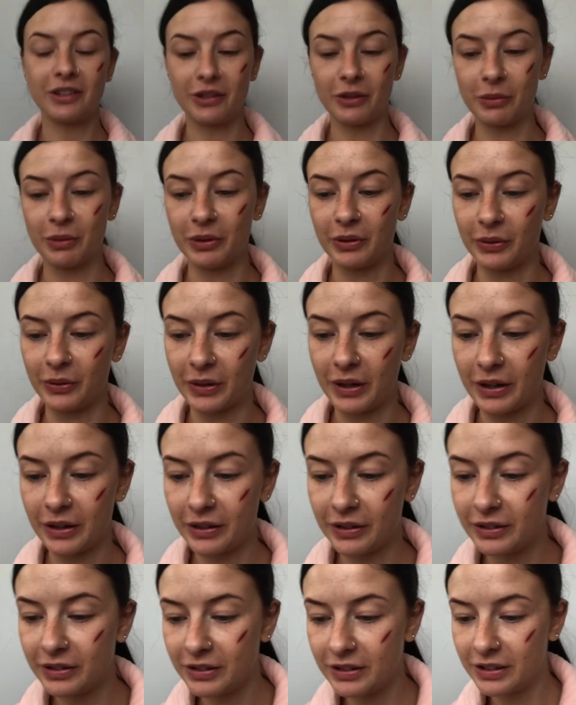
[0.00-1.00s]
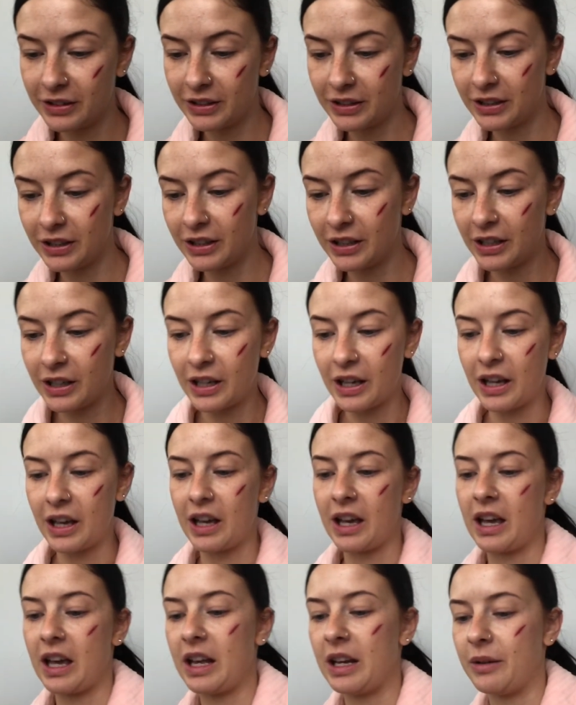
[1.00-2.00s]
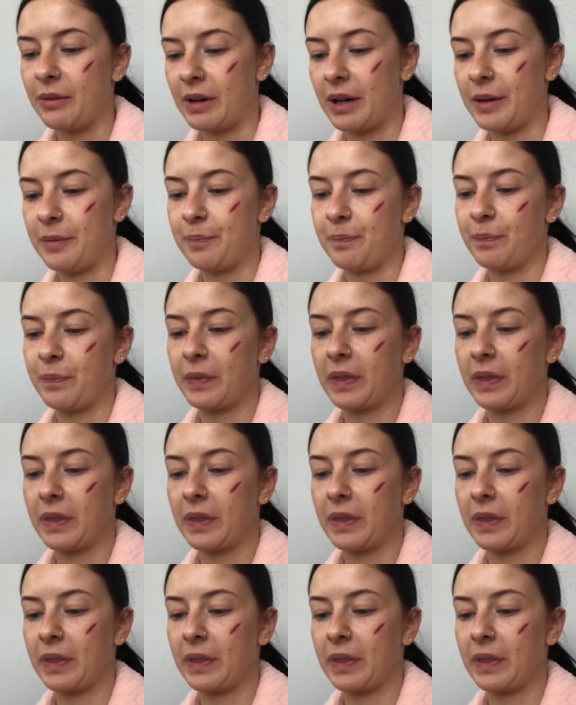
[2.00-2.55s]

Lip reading: shop as well. Anyway,